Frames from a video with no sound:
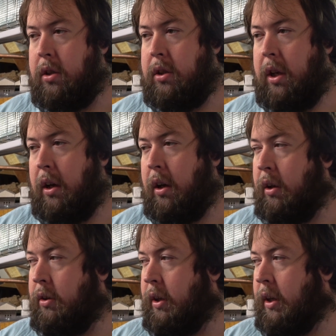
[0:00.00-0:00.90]

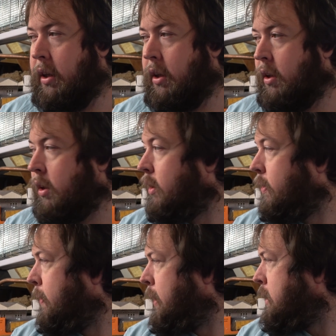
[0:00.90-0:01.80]
So
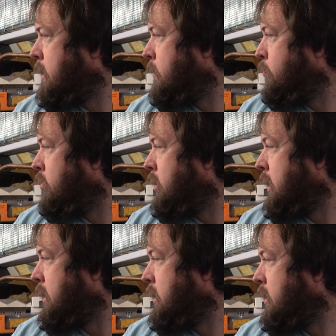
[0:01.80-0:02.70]
this
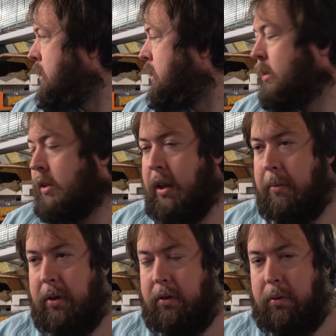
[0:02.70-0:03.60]
project started to
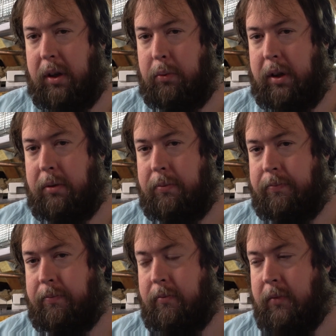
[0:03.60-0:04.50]
come on quite well.
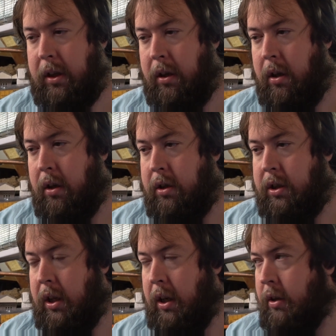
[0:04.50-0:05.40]

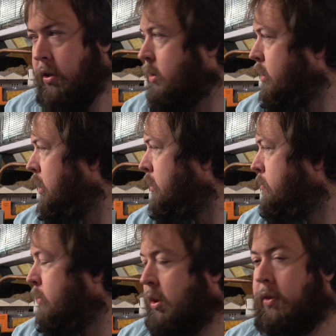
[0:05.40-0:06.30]
So I'll
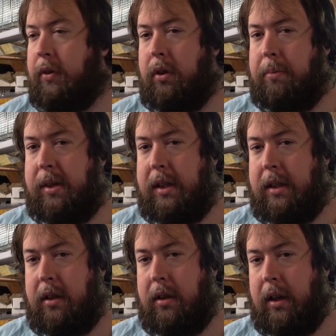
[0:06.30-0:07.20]
move your
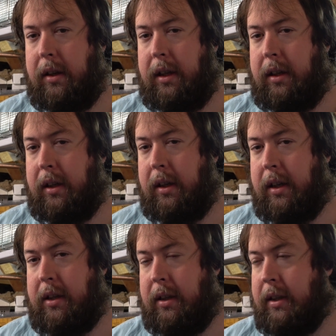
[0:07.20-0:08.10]
position and then you can
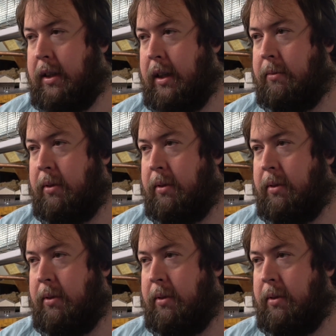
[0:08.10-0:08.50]
actually see